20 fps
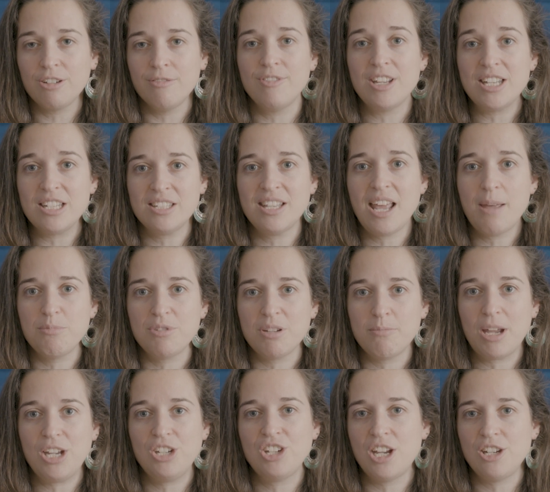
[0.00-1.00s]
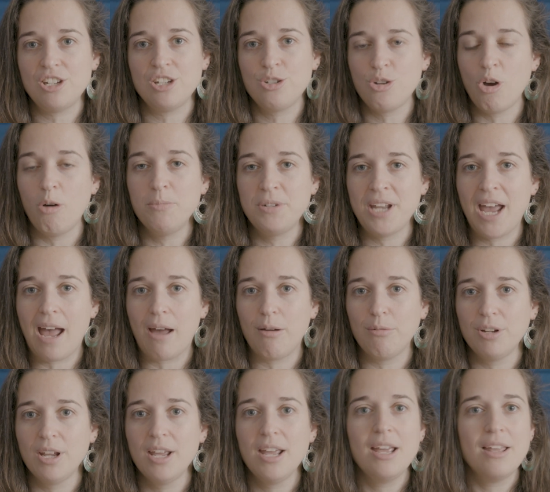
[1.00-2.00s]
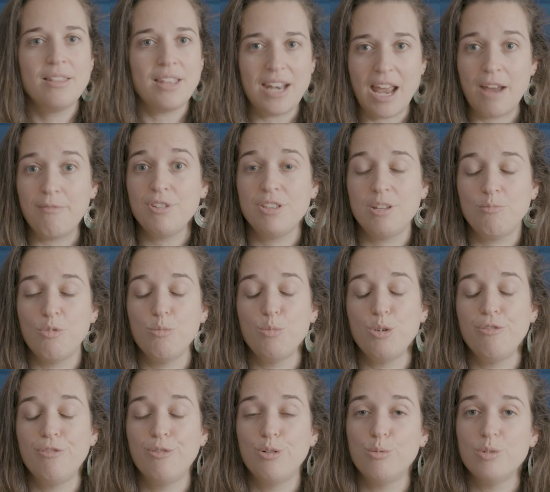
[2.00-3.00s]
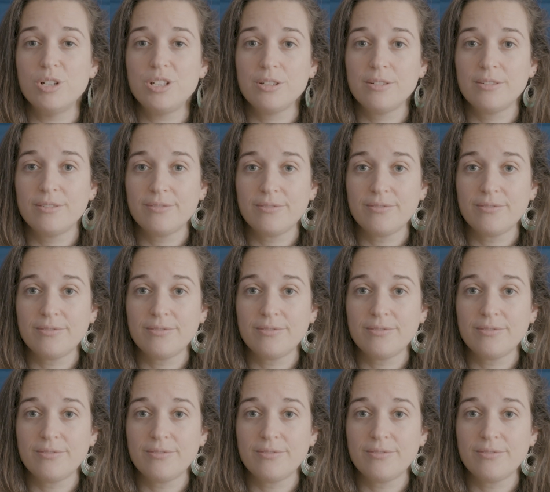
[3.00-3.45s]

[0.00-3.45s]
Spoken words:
convince them to make changes top down, then everything will move forward.